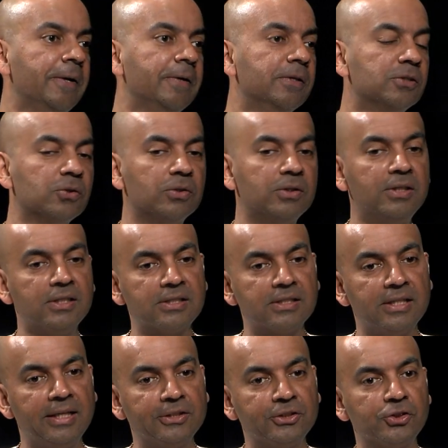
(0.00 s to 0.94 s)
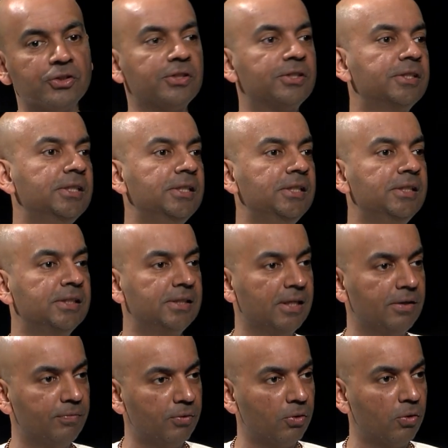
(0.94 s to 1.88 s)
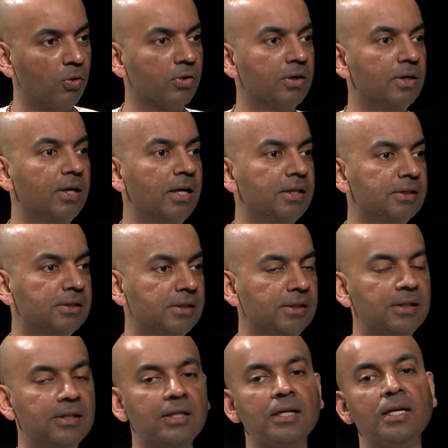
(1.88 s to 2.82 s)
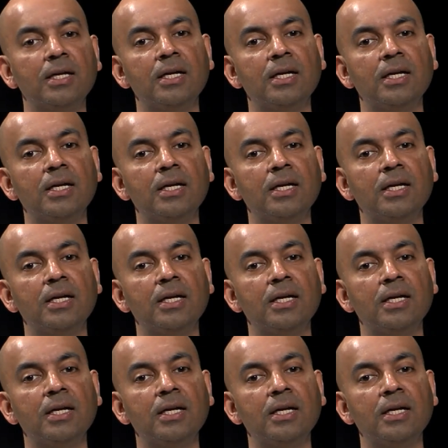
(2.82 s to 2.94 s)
So this lecture series that we're organizing